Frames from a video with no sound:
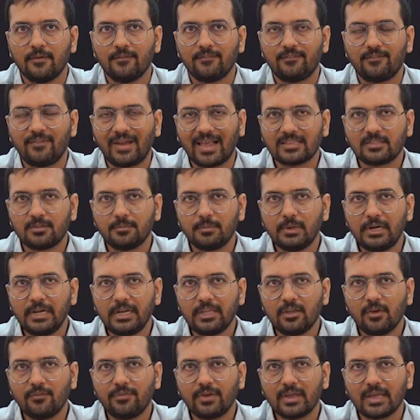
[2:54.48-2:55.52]

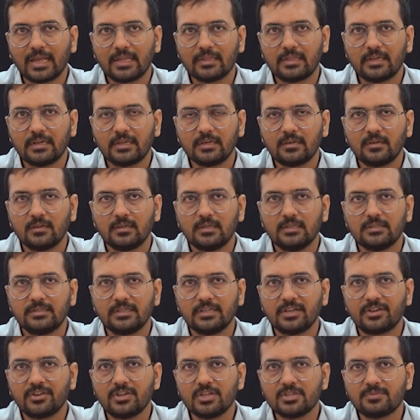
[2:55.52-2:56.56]
Flexibility of a catheter is
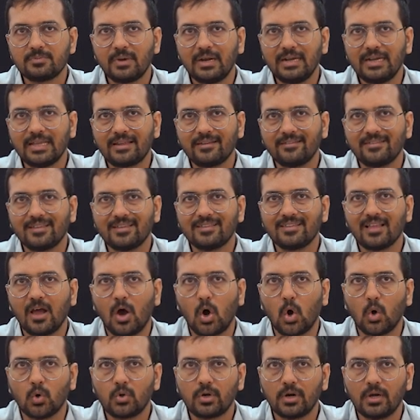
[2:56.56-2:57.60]
increased by decreasing the
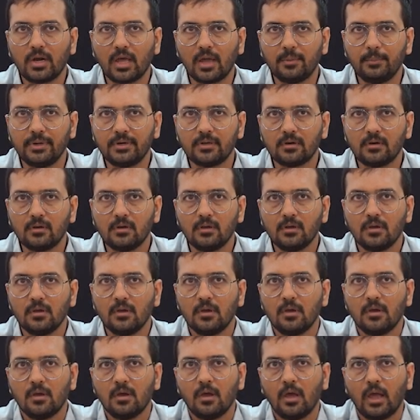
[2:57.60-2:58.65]
outer diameter
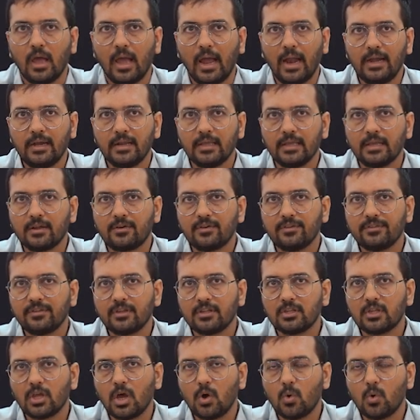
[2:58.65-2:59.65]
and increasing the